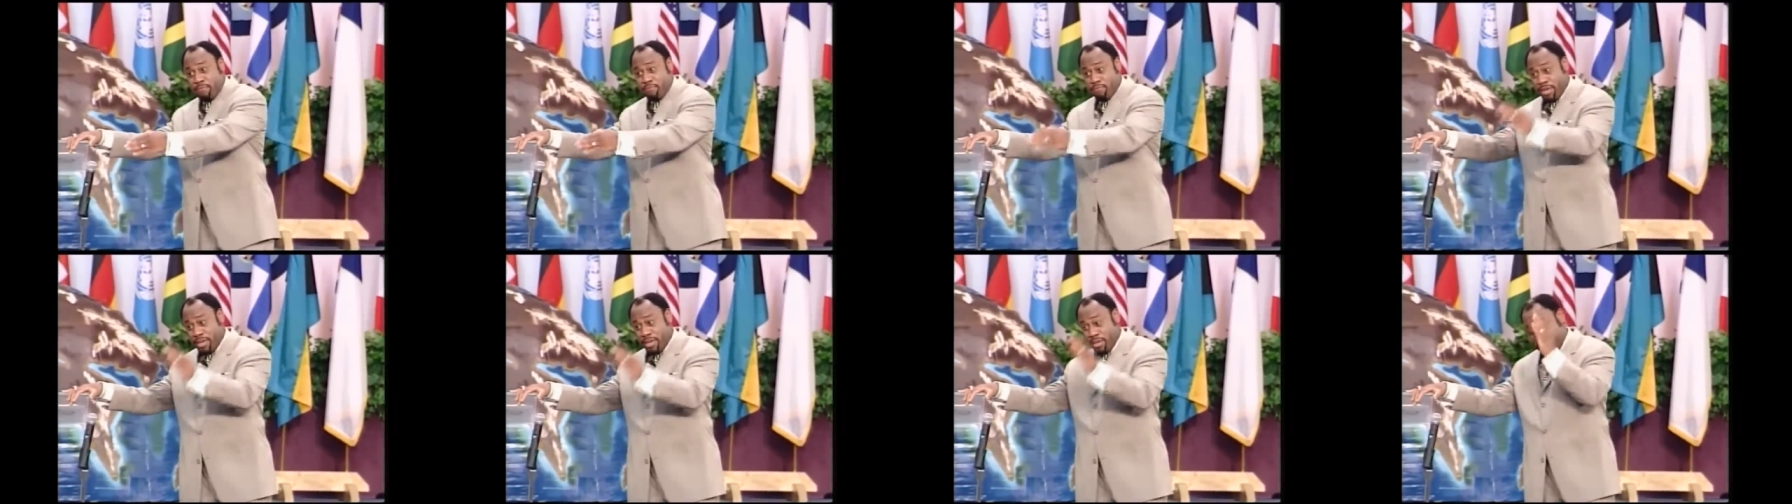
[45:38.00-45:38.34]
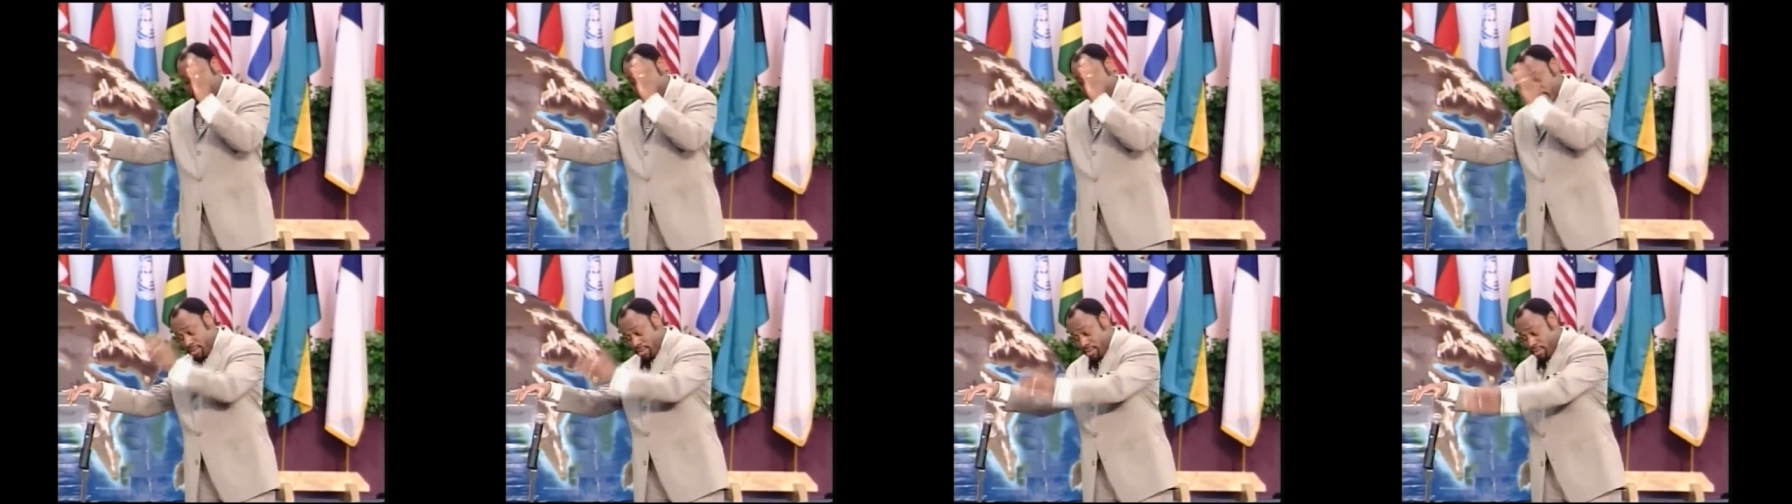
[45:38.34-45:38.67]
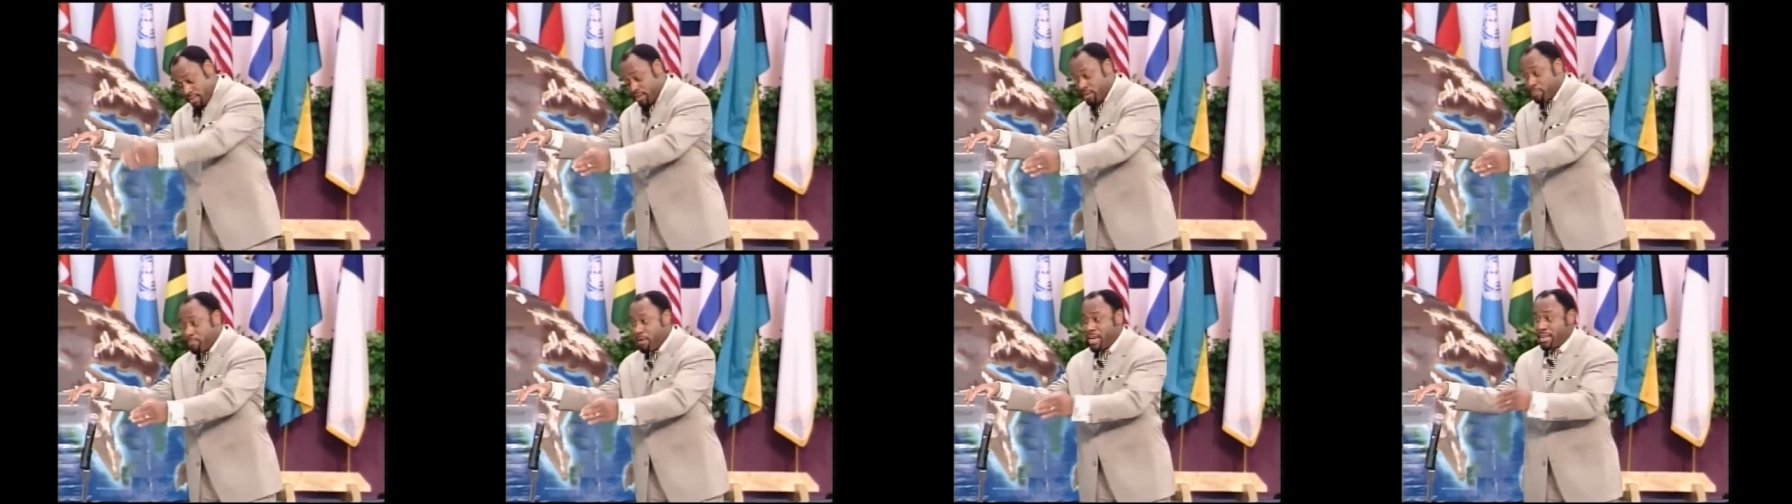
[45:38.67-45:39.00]
pay
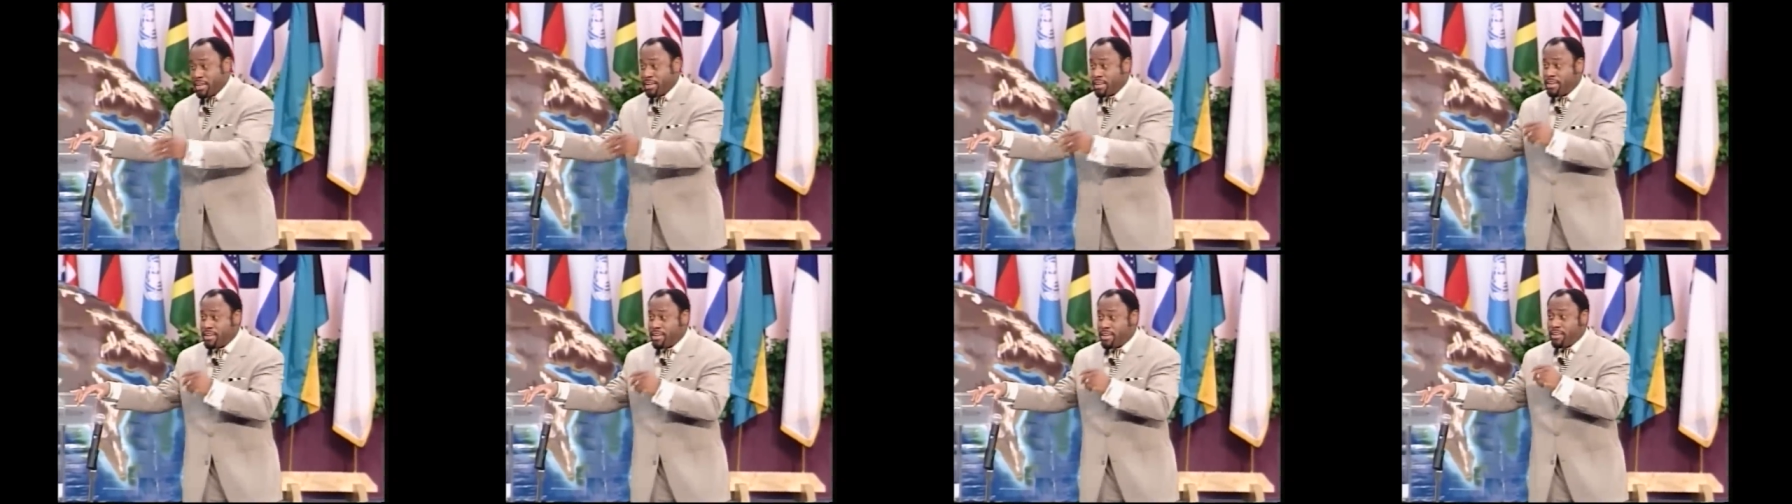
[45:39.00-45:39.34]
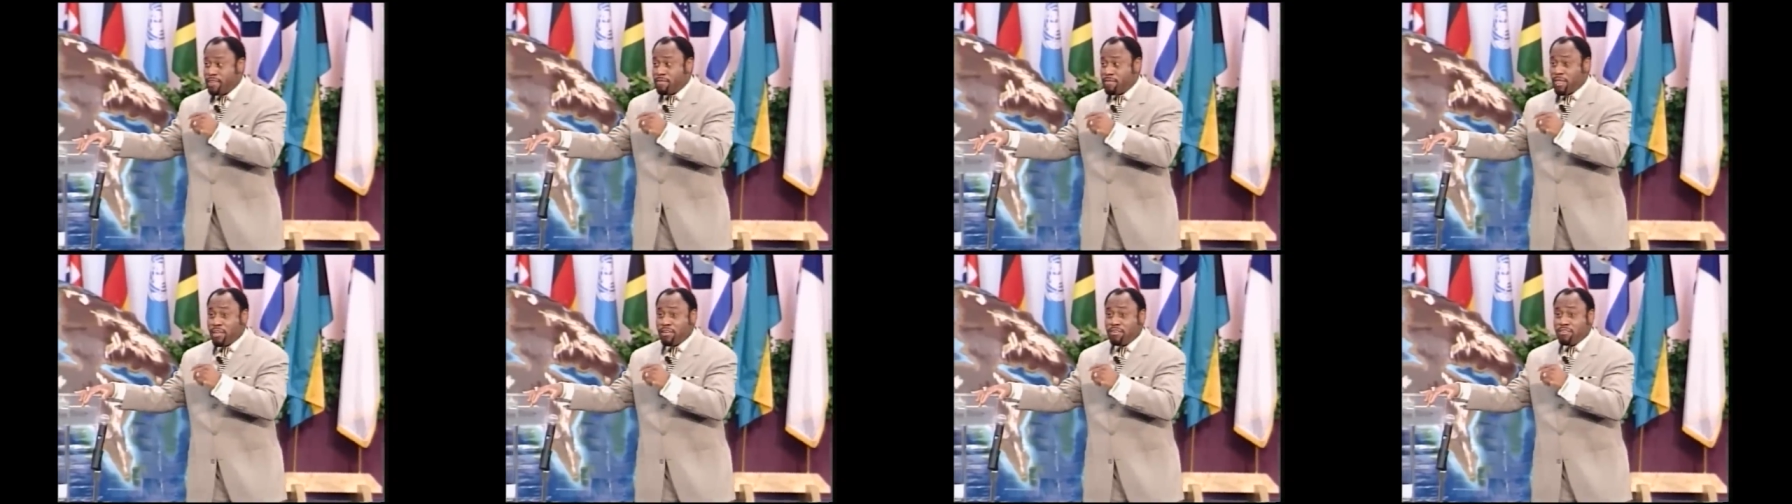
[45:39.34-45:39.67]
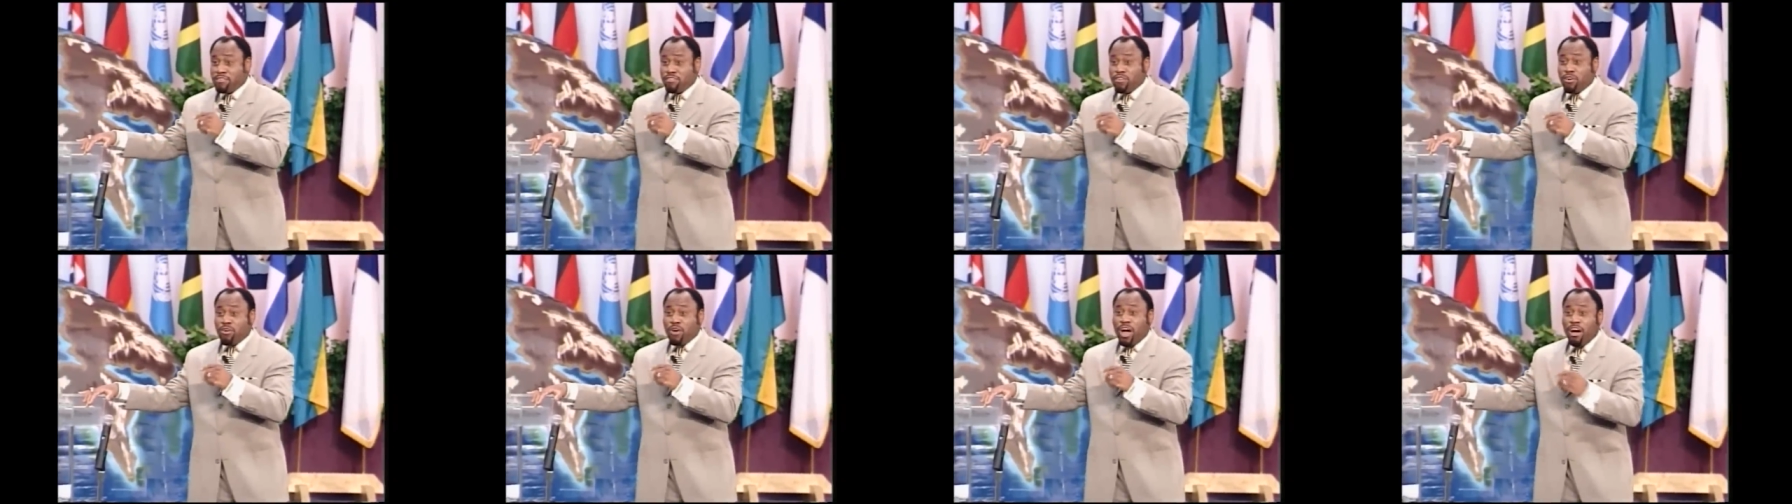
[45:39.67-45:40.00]
into the bank.
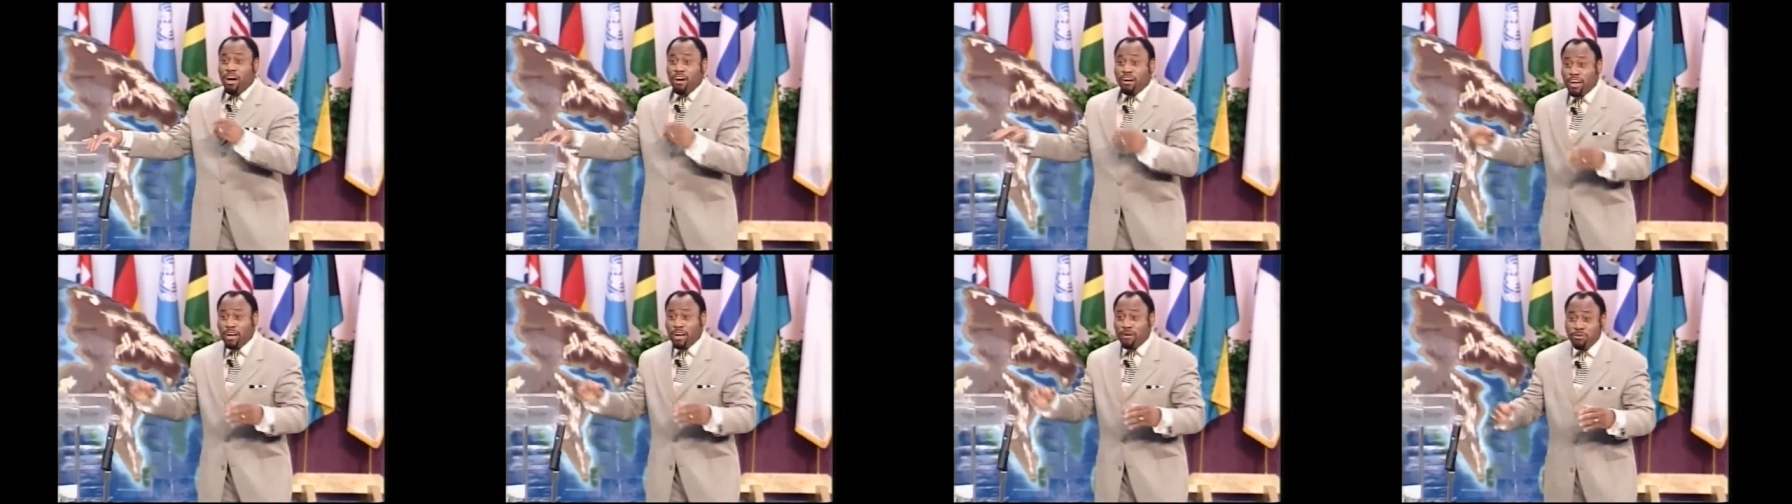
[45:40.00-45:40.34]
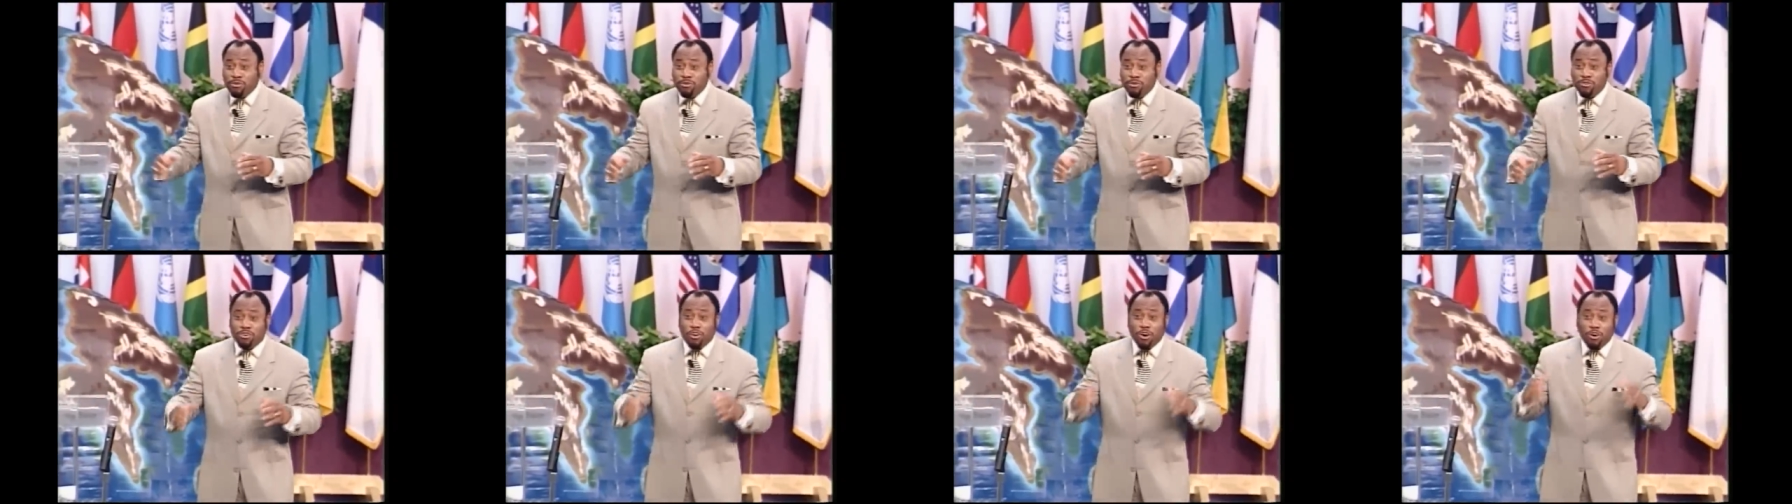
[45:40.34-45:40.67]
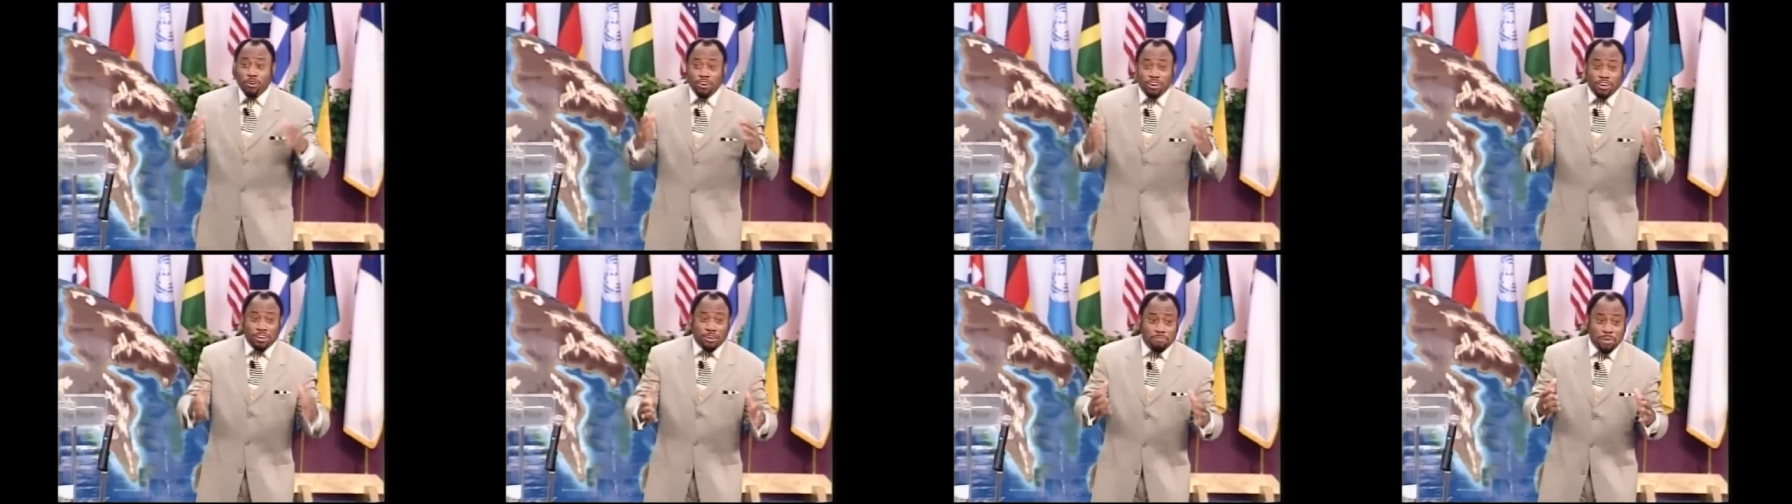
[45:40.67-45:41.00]
So how come you
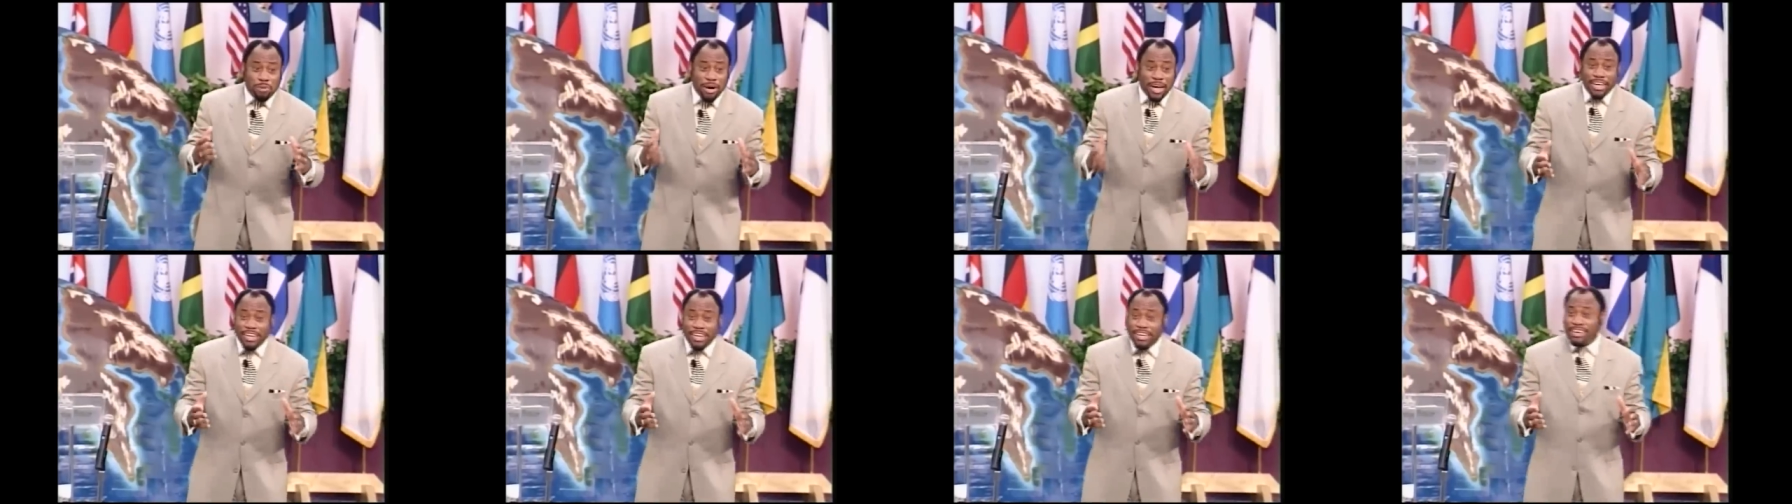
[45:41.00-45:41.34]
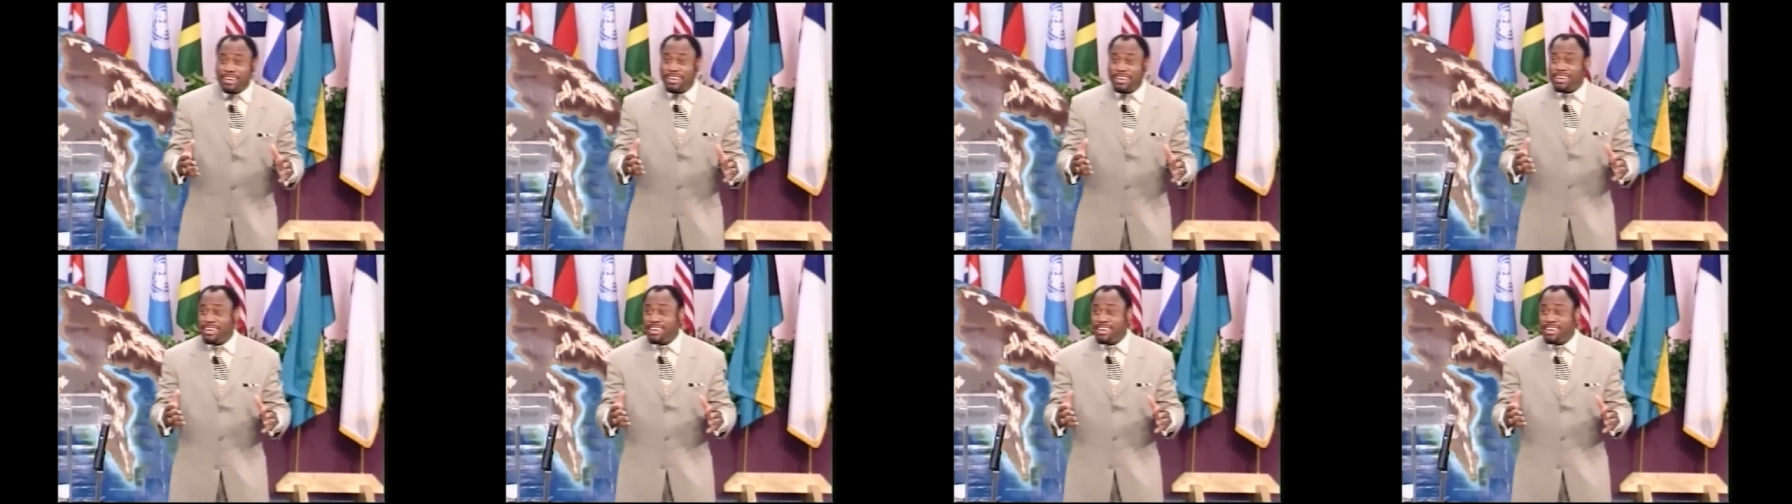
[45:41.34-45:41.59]
go to the bank